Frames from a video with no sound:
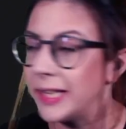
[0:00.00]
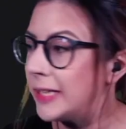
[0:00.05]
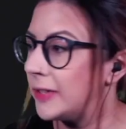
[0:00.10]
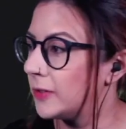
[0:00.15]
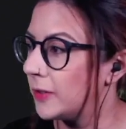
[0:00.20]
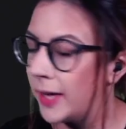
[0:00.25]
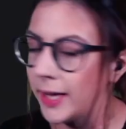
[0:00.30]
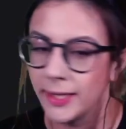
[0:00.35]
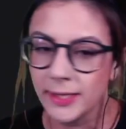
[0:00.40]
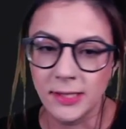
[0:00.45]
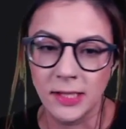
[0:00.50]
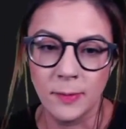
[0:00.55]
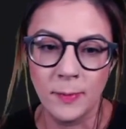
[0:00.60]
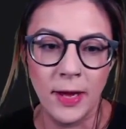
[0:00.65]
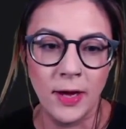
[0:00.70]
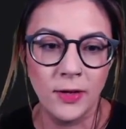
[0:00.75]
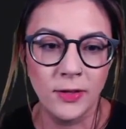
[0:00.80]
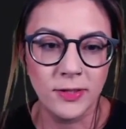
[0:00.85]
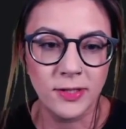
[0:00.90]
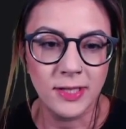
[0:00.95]

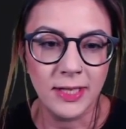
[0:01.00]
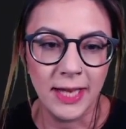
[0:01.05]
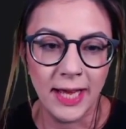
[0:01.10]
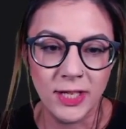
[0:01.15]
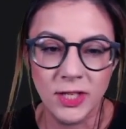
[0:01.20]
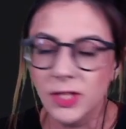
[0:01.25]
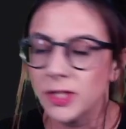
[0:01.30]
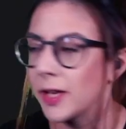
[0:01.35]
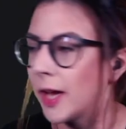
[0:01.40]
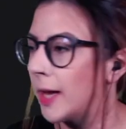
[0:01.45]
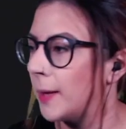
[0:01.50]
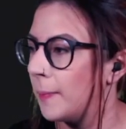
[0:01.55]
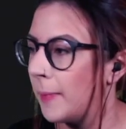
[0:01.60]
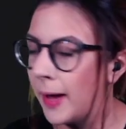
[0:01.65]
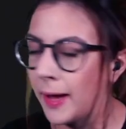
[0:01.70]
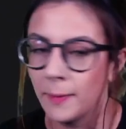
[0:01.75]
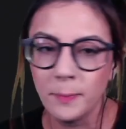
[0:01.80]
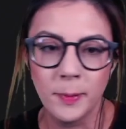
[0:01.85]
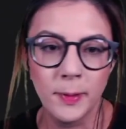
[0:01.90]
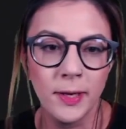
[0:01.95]

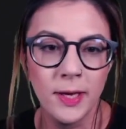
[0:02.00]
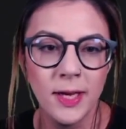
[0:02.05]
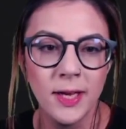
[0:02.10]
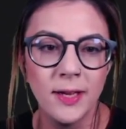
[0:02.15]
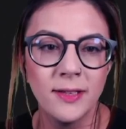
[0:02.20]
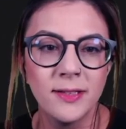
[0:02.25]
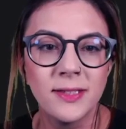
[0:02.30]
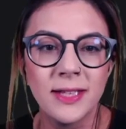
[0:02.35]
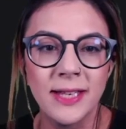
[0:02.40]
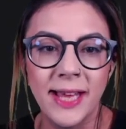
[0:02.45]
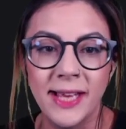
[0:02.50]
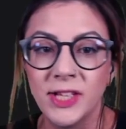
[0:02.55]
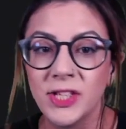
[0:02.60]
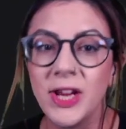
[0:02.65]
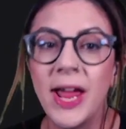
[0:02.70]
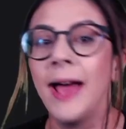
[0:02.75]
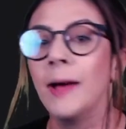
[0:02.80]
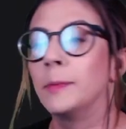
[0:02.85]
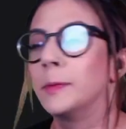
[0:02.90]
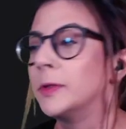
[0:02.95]
/sitemap,
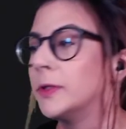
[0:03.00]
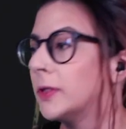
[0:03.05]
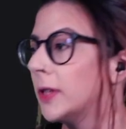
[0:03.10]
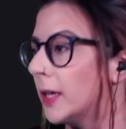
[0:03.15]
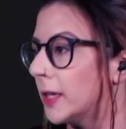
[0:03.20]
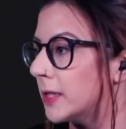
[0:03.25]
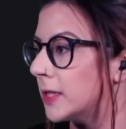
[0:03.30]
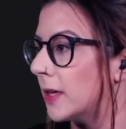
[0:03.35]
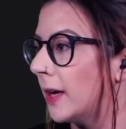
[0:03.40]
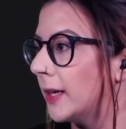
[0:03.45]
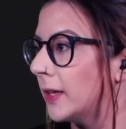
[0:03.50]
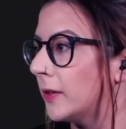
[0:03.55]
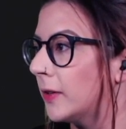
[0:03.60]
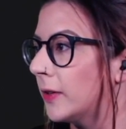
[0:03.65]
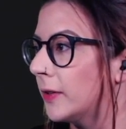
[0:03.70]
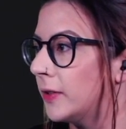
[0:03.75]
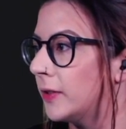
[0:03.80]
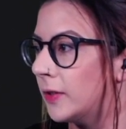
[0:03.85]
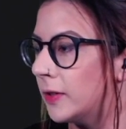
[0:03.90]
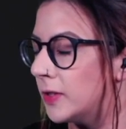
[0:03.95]
/Apple Touch
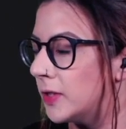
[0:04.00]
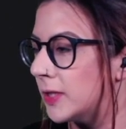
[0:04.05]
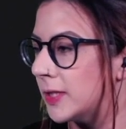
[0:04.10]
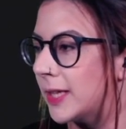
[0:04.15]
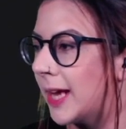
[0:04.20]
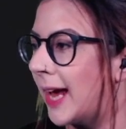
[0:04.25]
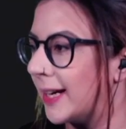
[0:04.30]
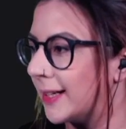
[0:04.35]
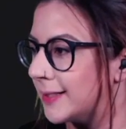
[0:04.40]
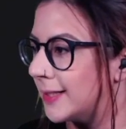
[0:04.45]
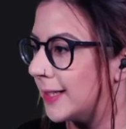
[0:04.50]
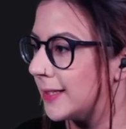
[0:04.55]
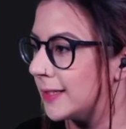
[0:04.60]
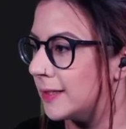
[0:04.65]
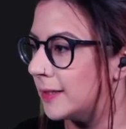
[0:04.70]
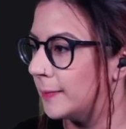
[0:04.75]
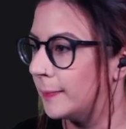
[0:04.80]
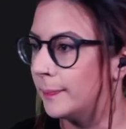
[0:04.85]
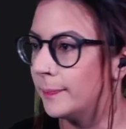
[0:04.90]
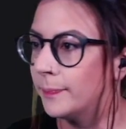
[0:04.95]
icon. You can just access
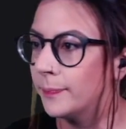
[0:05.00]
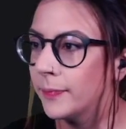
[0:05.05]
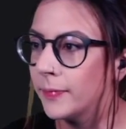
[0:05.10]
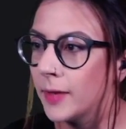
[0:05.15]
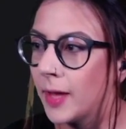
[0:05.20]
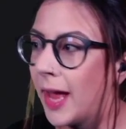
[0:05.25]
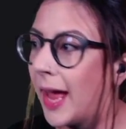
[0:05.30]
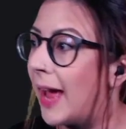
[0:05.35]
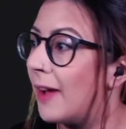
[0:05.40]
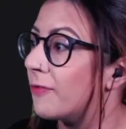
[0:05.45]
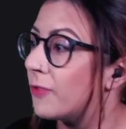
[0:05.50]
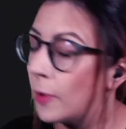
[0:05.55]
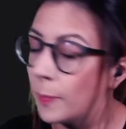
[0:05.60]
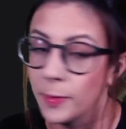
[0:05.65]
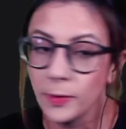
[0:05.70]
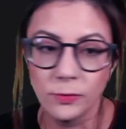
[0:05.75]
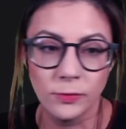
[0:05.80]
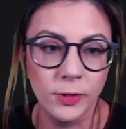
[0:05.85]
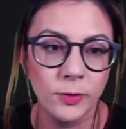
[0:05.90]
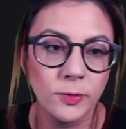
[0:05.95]
them from
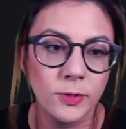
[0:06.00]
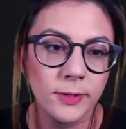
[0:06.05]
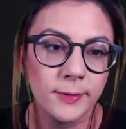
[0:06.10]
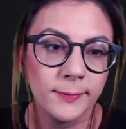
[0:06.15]
the root.